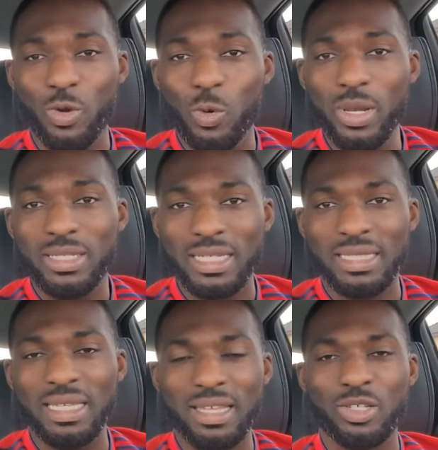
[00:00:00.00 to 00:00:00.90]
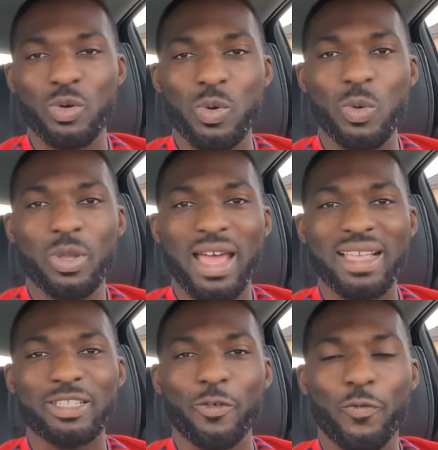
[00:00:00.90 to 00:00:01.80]
you're only 16 years old
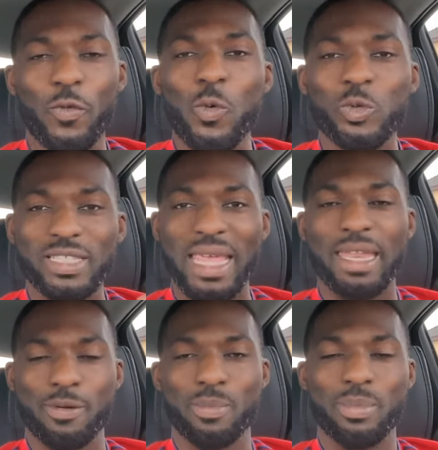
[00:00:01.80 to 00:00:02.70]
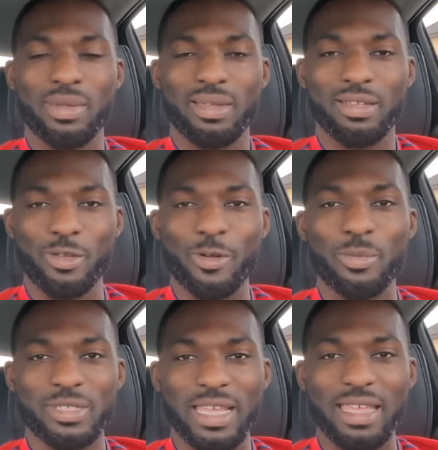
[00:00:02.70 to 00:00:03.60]
at a full stadium. You know what
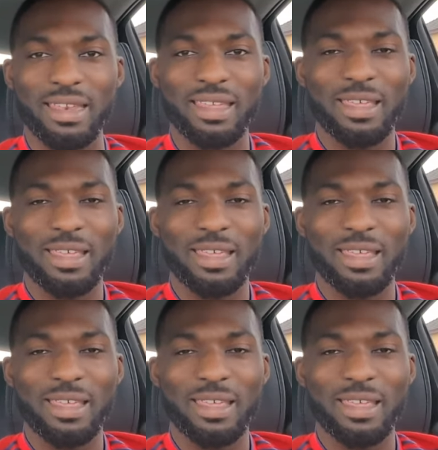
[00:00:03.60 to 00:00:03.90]
I'm saying?